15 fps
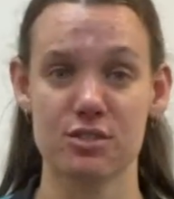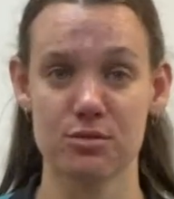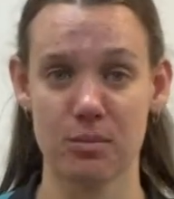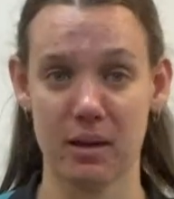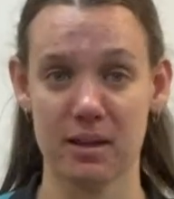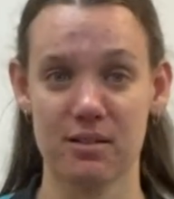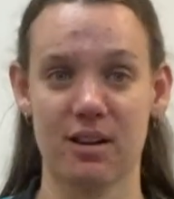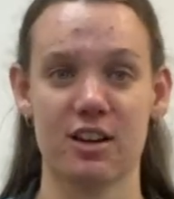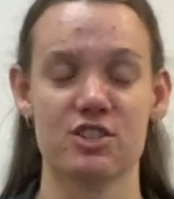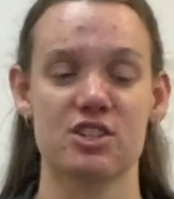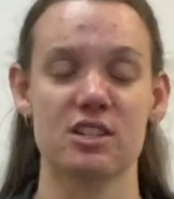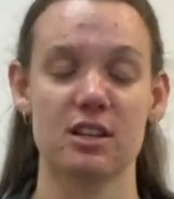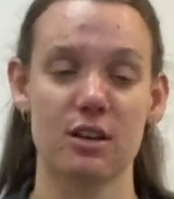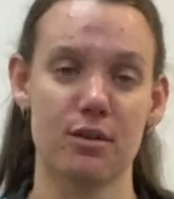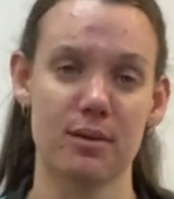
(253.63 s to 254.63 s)
where you're actually
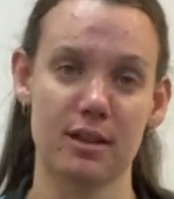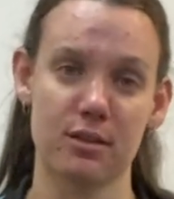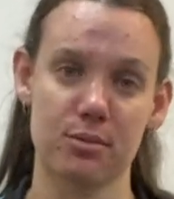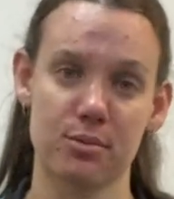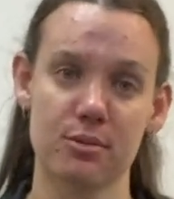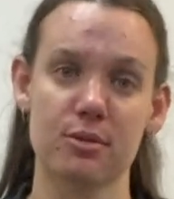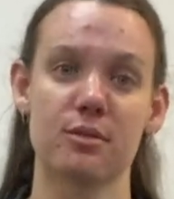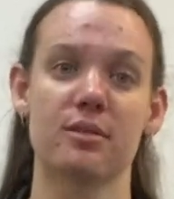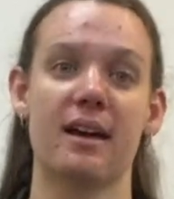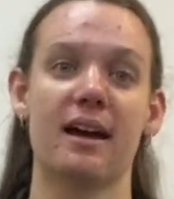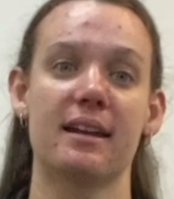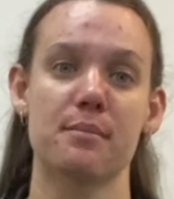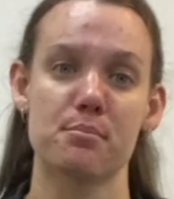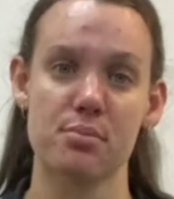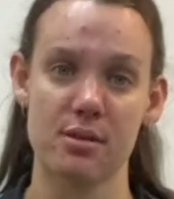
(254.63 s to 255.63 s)
going through that
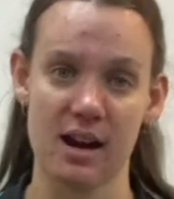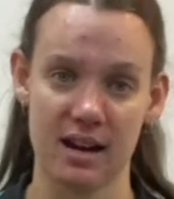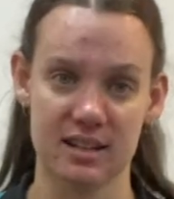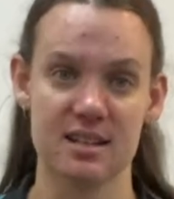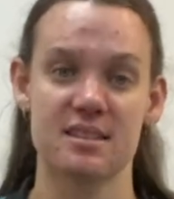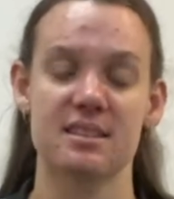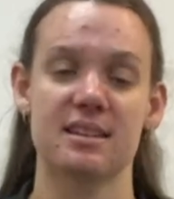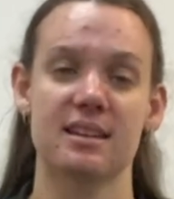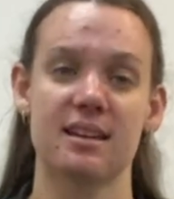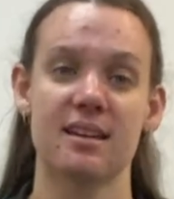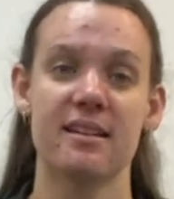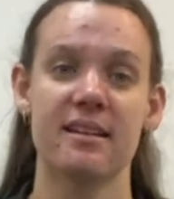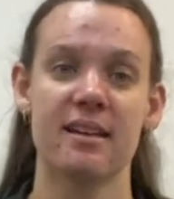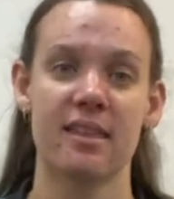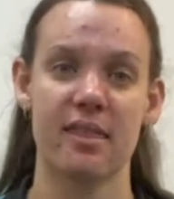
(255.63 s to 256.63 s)
and practicing
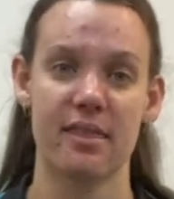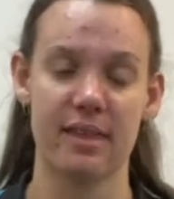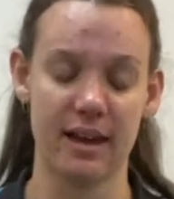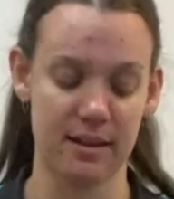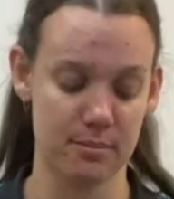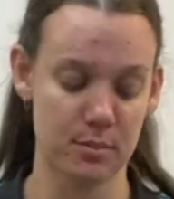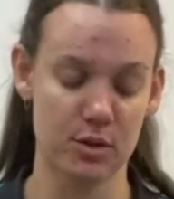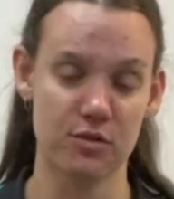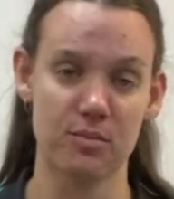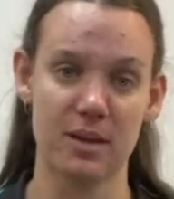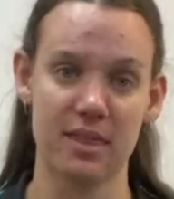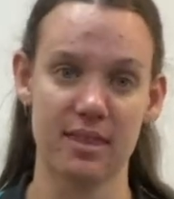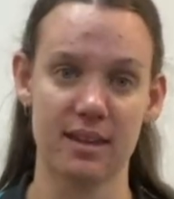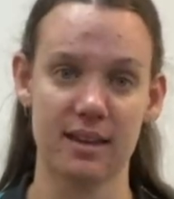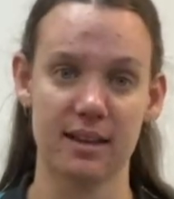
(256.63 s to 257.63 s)
that
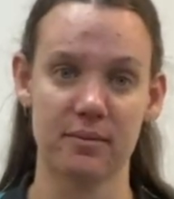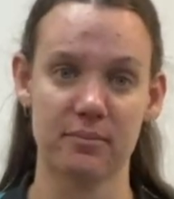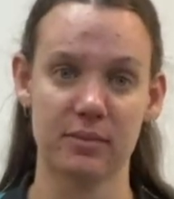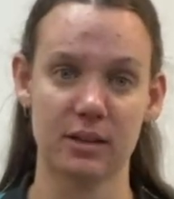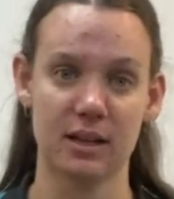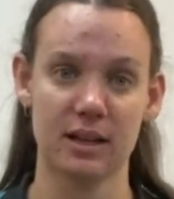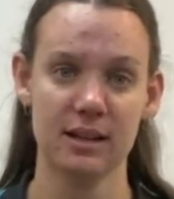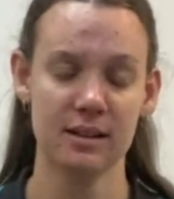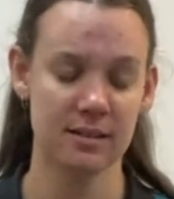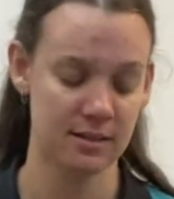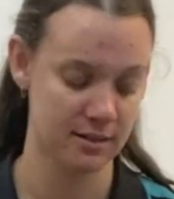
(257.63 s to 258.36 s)
movement there, okay?